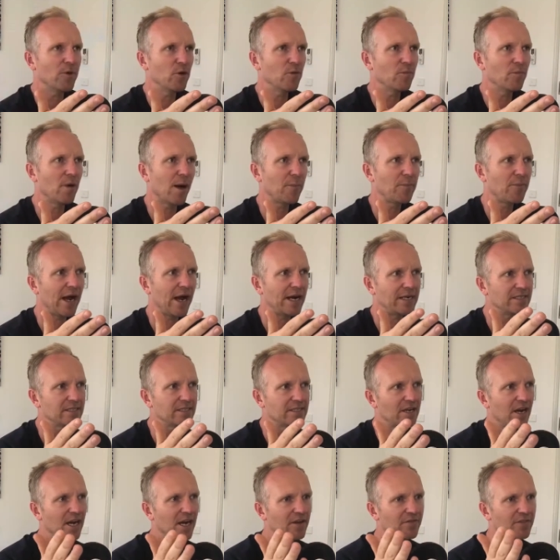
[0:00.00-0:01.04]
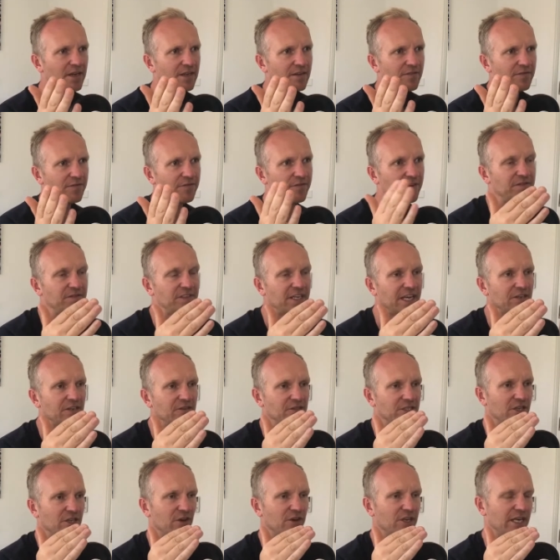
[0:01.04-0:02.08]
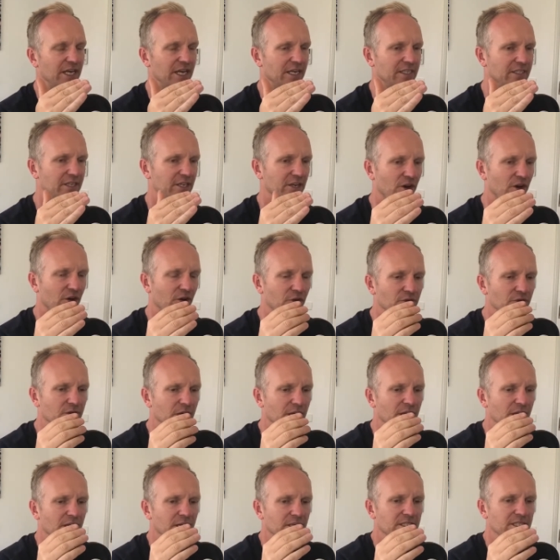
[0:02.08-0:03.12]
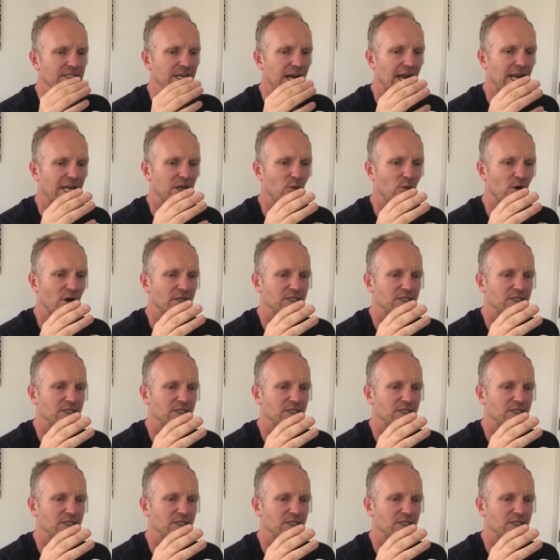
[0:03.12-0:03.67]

built my practice kind of a 15 or so years ago, Charley,